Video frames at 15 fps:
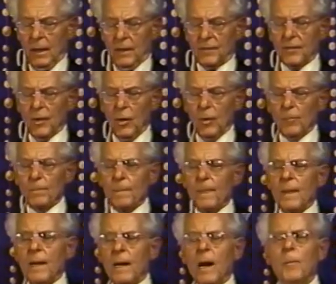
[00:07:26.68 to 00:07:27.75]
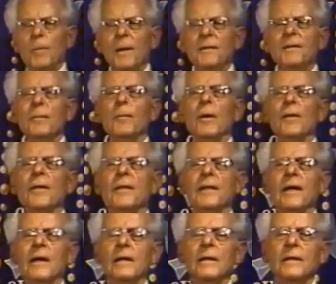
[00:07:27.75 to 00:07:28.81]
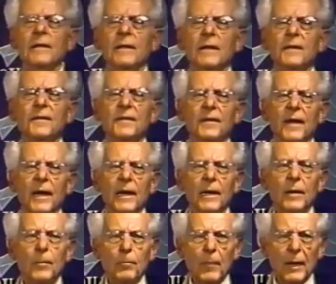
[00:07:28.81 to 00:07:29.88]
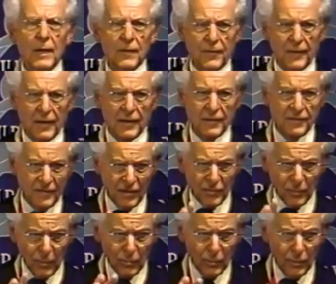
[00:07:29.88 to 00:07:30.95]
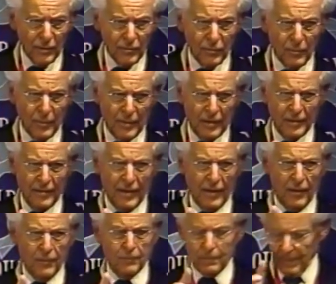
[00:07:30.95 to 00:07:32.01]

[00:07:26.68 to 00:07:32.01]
So our Blessed Mother then did say many things. That's what we'll go into a minute now.